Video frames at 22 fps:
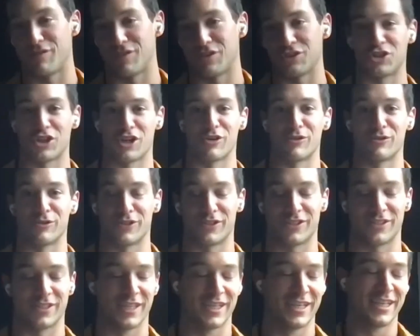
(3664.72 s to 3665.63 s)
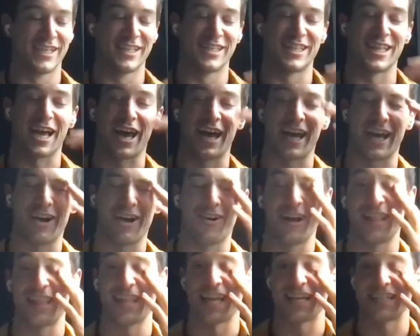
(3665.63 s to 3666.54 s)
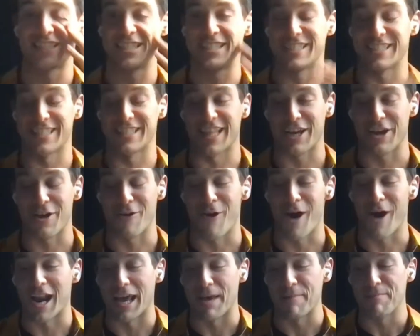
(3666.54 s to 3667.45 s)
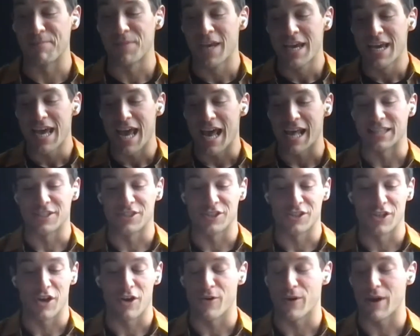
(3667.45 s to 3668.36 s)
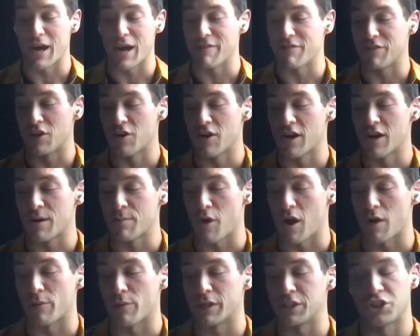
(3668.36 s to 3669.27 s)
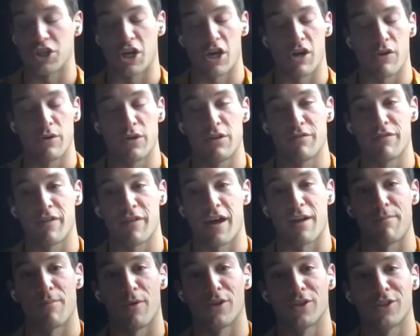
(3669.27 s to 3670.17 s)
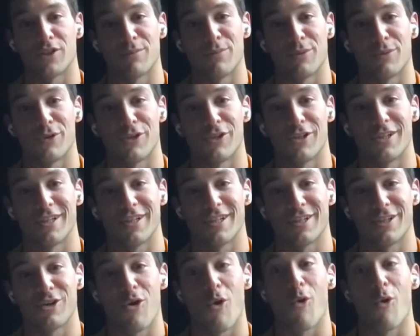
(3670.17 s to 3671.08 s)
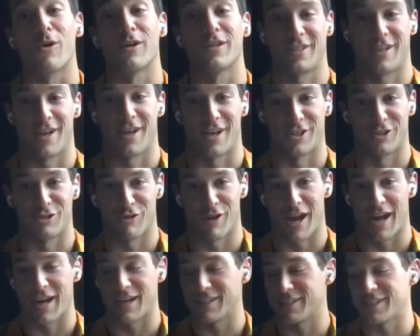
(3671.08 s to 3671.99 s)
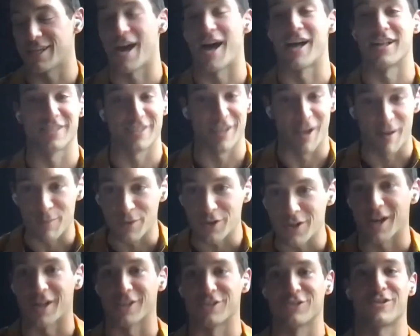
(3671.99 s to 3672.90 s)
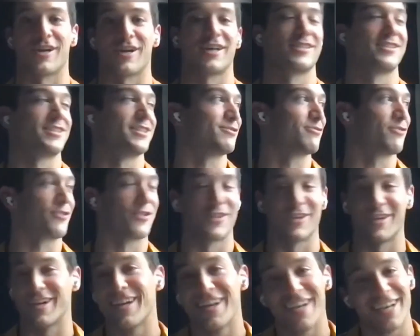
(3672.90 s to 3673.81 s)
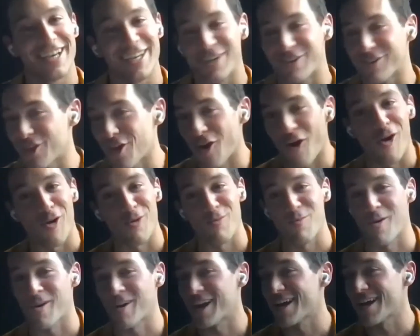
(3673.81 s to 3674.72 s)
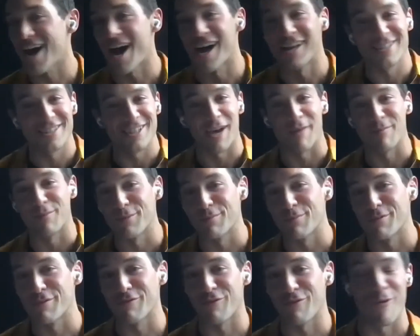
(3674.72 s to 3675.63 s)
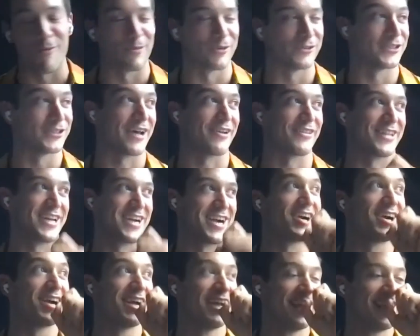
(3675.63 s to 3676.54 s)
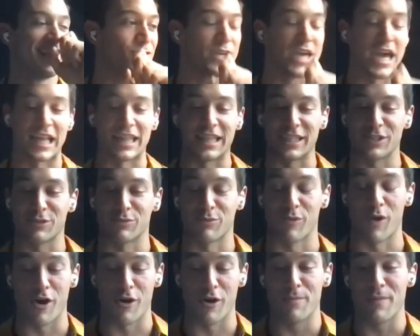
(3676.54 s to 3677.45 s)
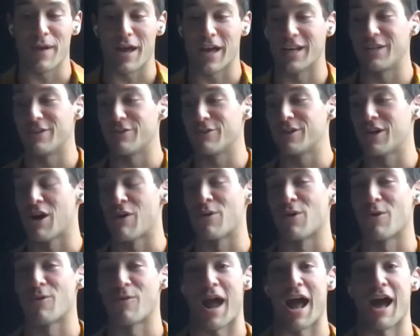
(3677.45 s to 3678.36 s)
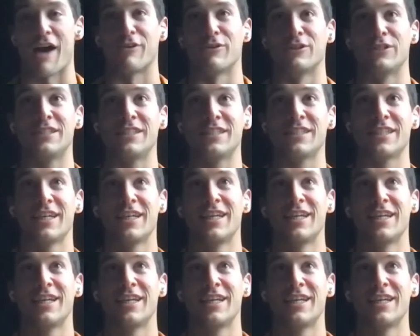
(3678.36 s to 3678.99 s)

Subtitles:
of the shows that are in that season that go on it. And so if you're in a Broadway show and you've had multiple chorus contracts, ensemble contracts, it's for the hardworking ensemble performers out there. You get this robe and you go around